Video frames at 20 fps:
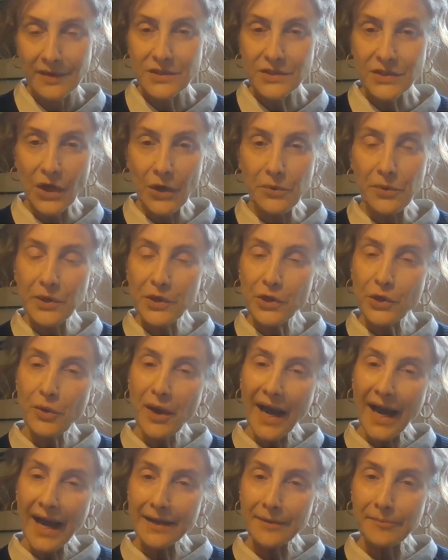So
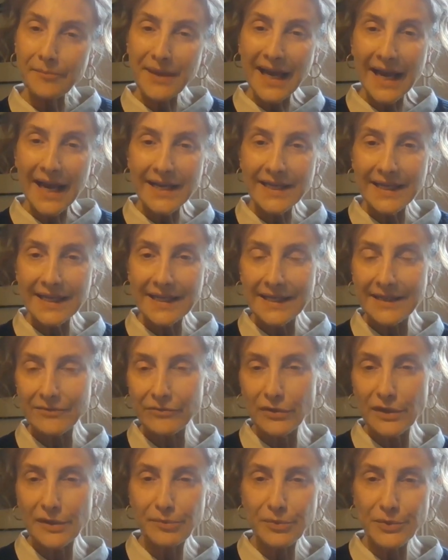you had a mechanically
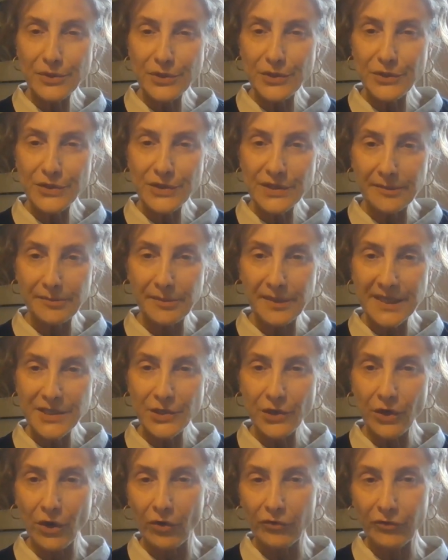reproduced
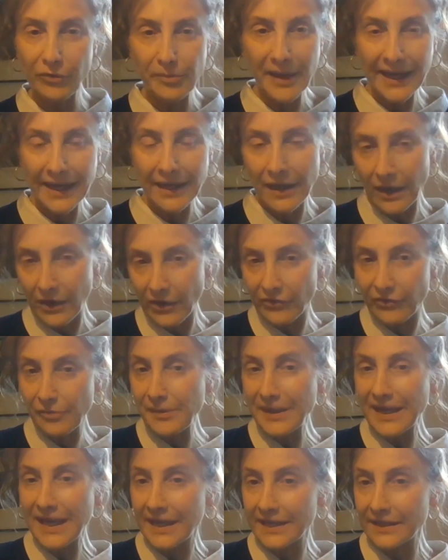image of a
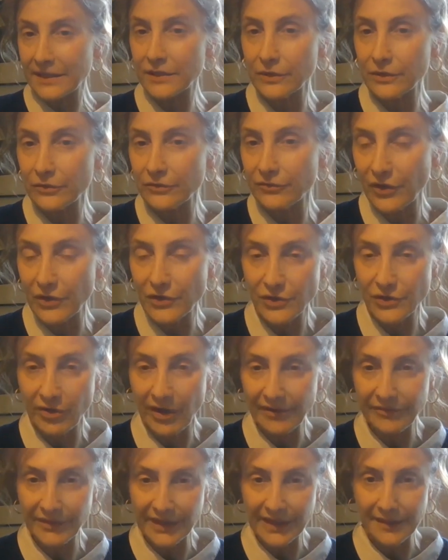mechanical
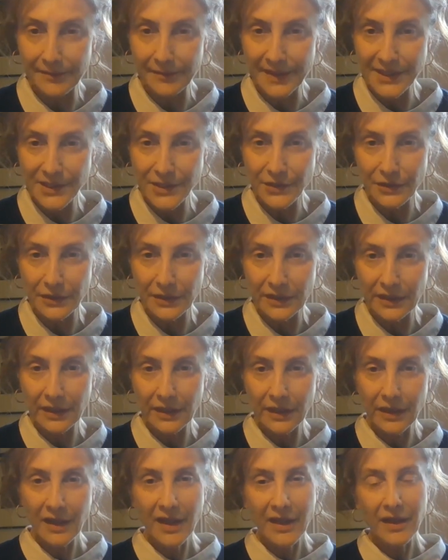photographic image.
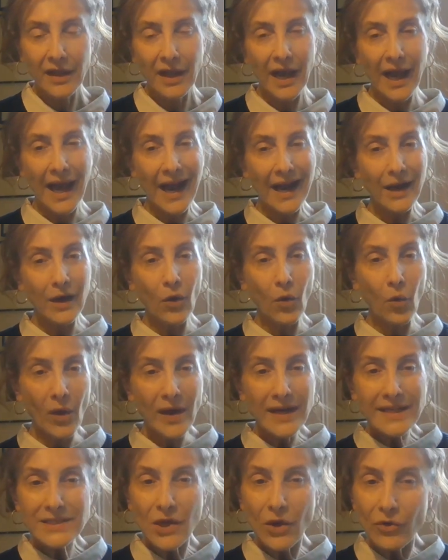And
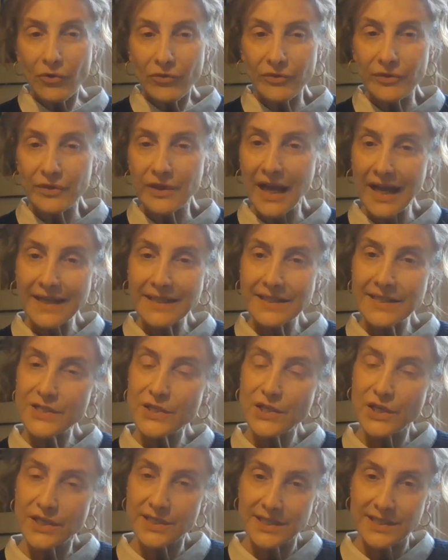quite often,
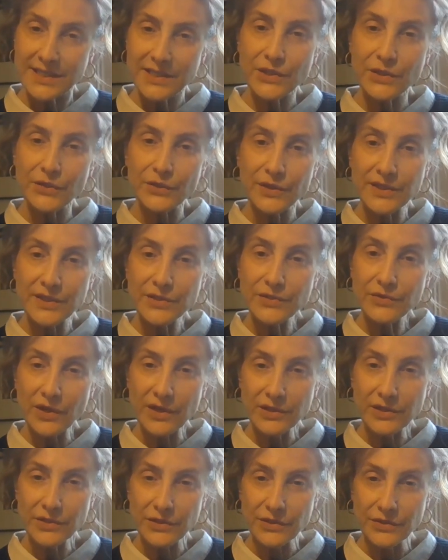Andy just issued the
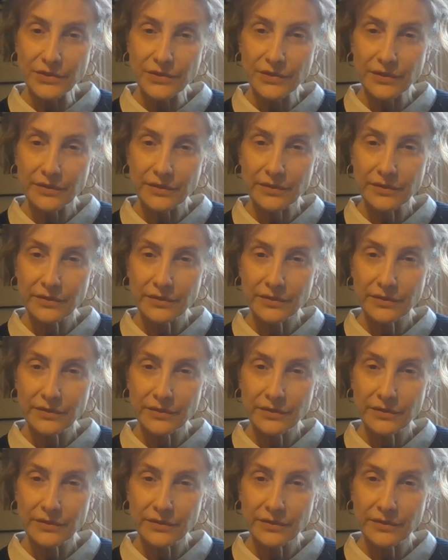instructions.